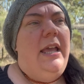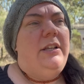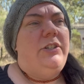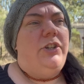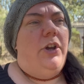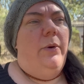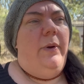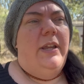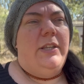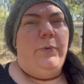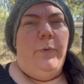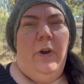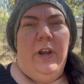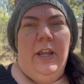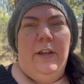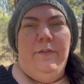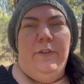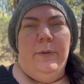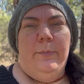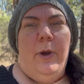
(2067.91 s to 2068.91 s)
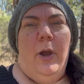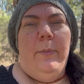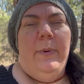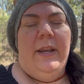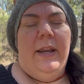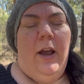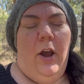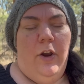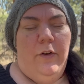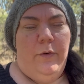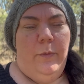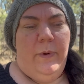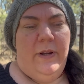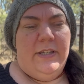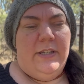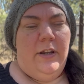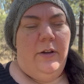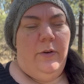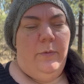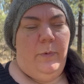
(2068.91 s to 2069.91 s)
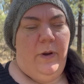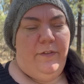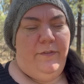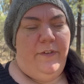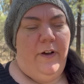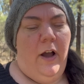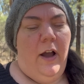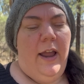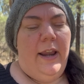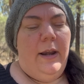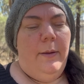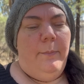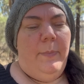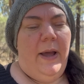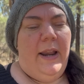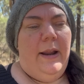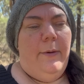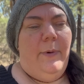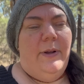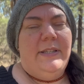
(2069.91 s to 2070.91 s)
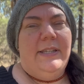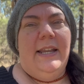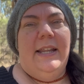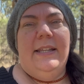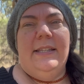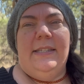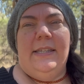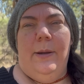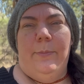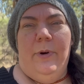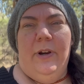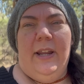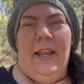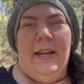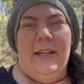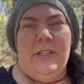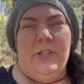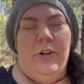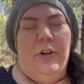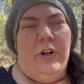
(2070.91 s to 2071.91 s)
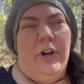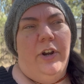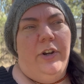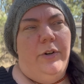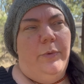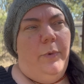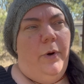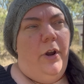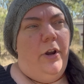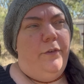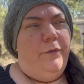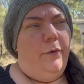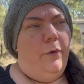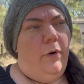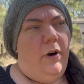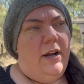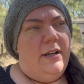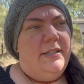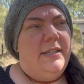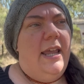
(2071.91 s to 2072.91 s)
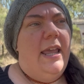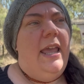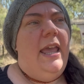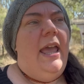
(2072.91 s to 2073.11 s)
So it's working for the moment. Over winter we're fine, but once it hits summer again, it's not going to work for us.